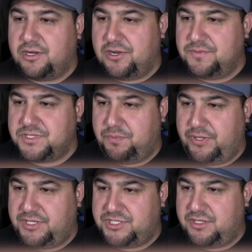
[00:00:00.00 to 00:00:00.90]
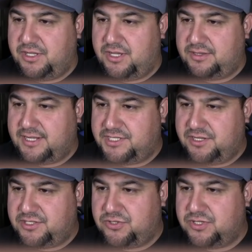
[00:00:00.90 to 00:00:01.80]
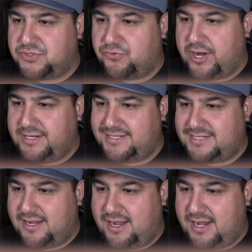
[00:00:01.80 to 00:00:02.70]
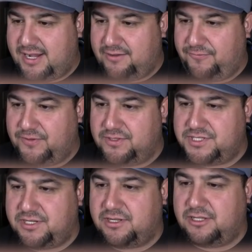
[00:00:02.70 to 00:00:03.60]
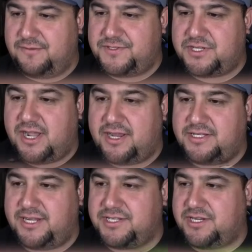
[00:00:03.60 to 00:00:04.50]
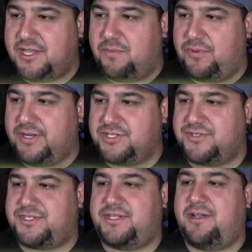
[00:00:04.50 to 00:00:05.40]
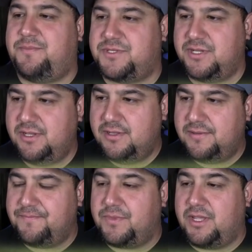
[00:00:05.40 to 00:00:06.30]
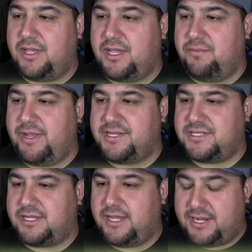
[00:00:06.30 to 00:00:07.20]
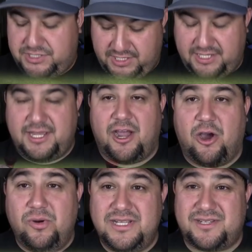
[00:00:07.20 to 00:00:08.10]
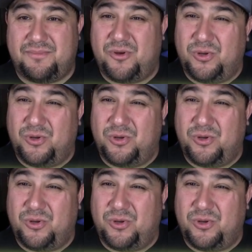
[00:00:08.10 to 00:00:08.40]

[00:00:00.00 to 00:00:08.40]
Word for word: comes the pitch and the hit. That's hit to his right side, fields it glove side, takes a couple extra steps, and makes the catch. I always am